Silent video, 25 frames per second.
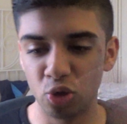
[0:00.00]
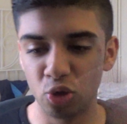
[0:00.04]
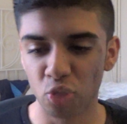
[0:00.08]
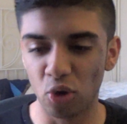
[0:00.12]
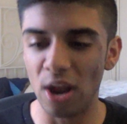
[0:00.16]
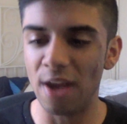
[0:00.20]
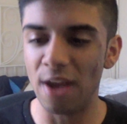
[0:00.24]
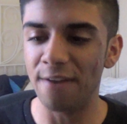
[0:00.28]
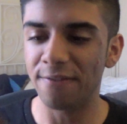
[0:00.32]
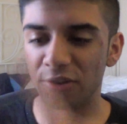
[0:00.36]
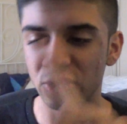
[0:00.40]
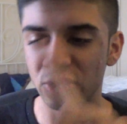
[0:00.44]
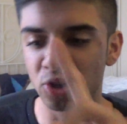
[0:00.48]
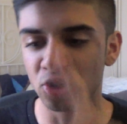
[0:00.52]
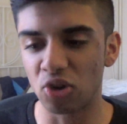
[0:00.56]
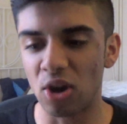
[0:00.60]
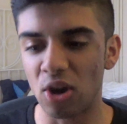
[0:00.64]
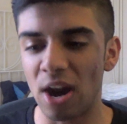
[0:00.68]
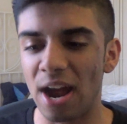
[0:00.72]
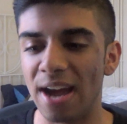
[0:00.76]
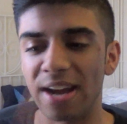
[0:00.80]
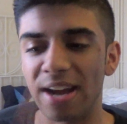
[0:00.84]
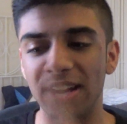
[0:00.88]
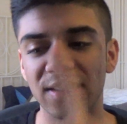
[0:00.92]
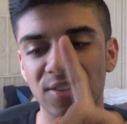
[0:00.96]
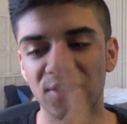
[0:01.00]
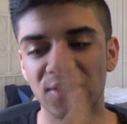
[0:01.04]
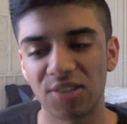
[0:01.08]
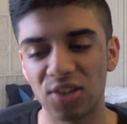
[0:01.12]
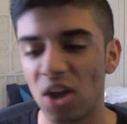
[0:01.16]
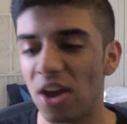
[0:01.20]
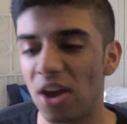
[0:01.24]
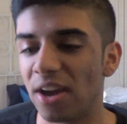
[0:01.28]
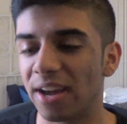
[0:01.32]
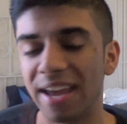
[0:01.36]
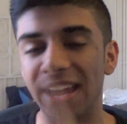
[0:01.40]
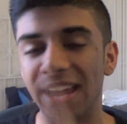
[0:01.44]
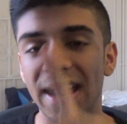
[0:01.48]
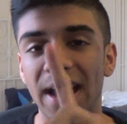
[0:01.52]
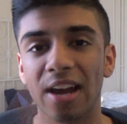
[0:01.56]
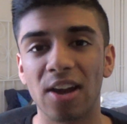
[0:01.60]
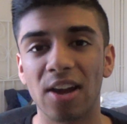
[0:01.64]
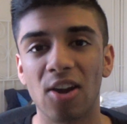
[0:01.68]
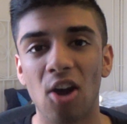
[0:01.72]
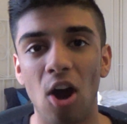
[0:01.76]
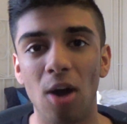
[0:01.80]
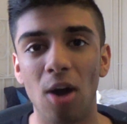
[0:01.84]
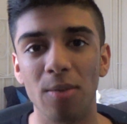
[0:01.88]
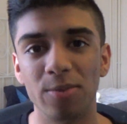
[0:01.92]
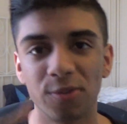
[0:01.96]
Drift, drag, circuit, and
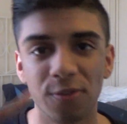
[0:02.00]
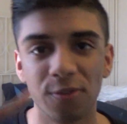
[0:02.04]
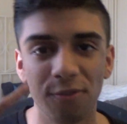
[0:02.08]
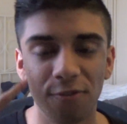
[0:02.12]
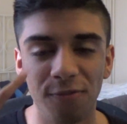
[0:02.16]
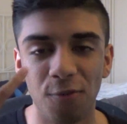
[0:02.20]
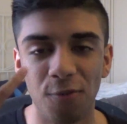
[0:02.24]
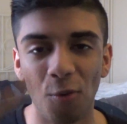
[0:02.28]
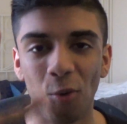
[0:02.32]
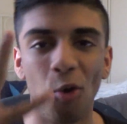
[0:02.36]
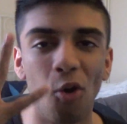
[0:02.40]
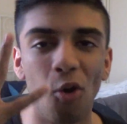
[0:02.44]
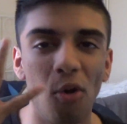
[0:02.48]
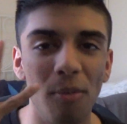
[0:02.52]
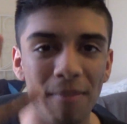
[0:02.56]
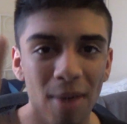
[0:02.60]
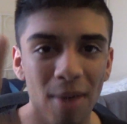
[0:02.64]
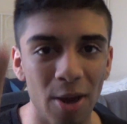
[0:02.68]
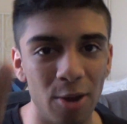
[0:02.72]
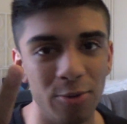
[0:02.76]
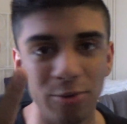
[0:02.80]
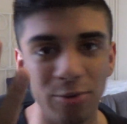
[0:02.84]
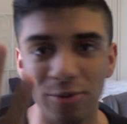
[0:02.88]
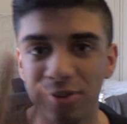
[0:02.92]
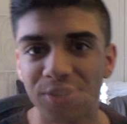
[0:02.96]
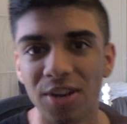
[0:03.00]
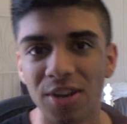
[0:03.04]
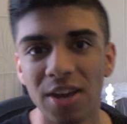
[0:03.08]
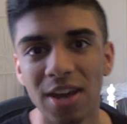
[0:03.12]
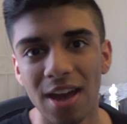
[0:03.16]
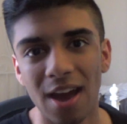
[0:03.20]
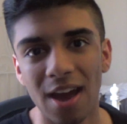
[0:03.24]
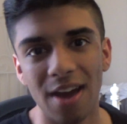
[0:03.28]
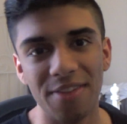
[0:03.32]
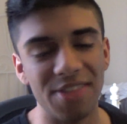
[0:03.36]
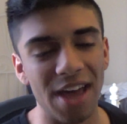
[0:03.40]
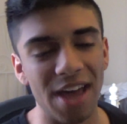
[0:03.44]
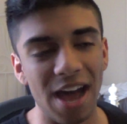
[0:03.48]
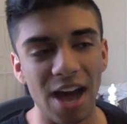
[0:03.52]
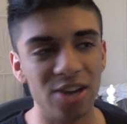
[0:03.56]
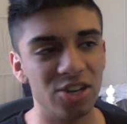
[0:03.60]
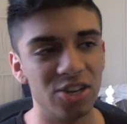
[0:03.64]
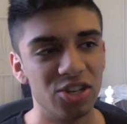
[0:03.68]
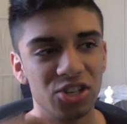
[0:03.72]
cops. Four modes that are